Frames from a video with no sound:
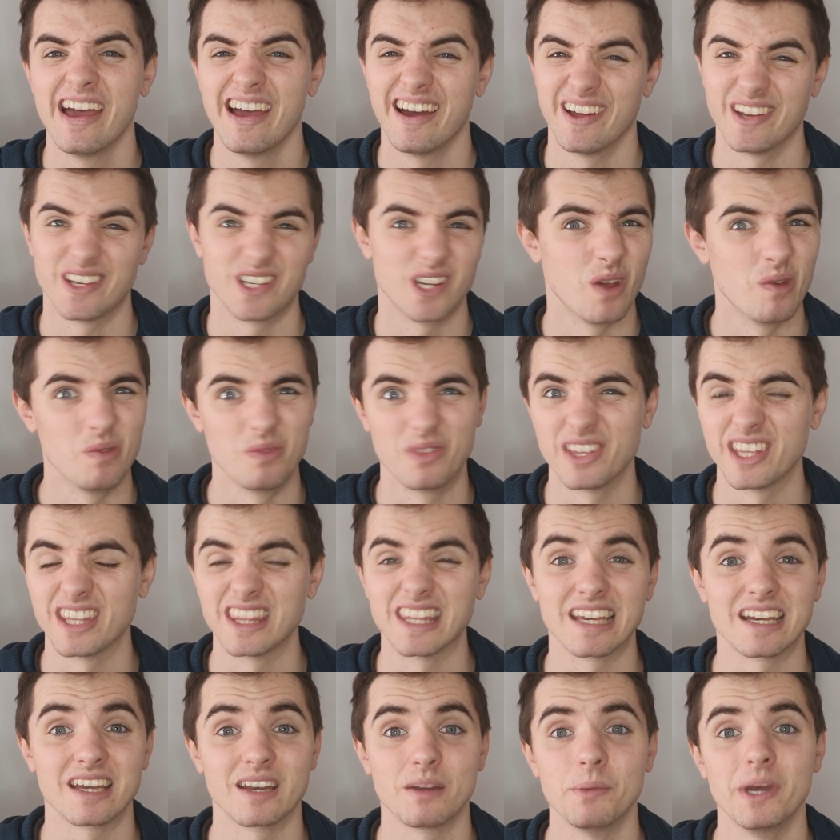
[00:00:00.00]
I don't think
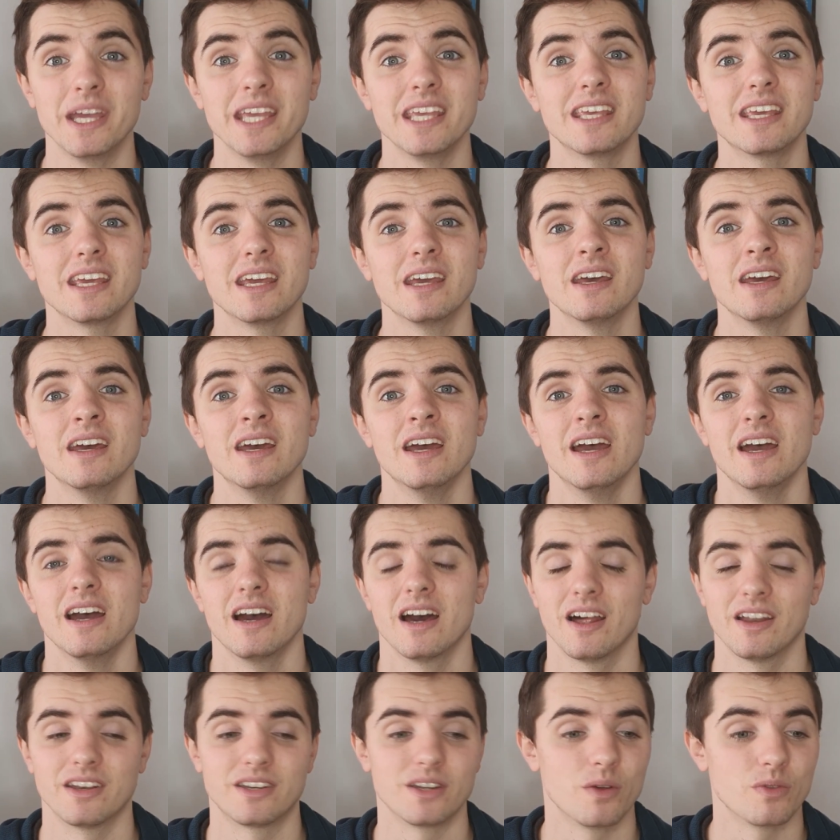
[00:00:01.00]
they're going to make it.
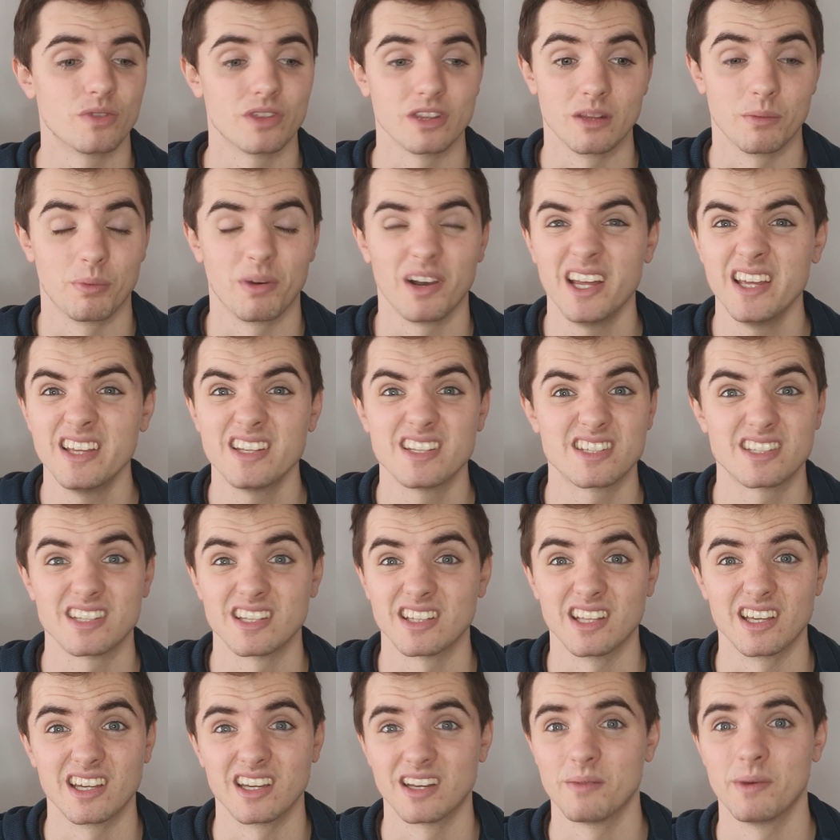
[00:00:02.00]
I don't think the players
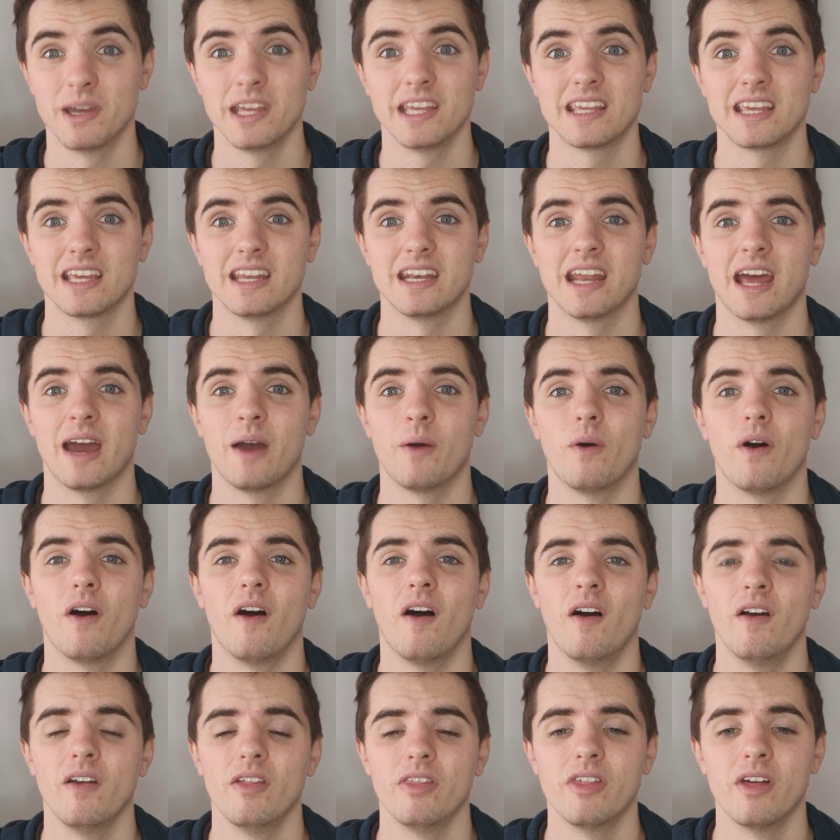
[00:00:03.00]
think they're going to make it now
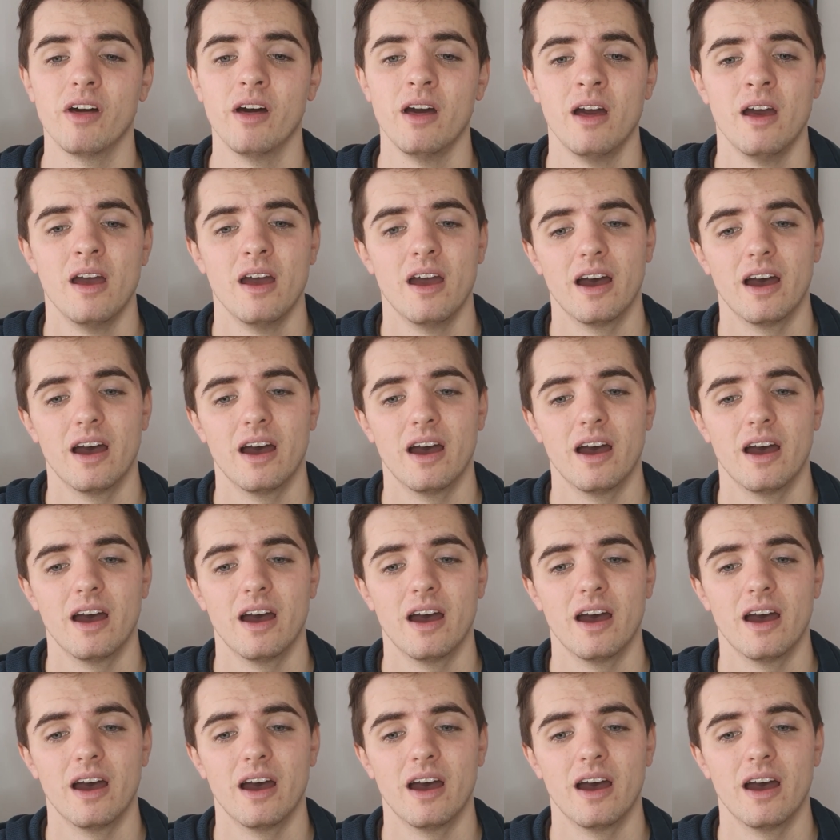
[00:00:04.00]
either.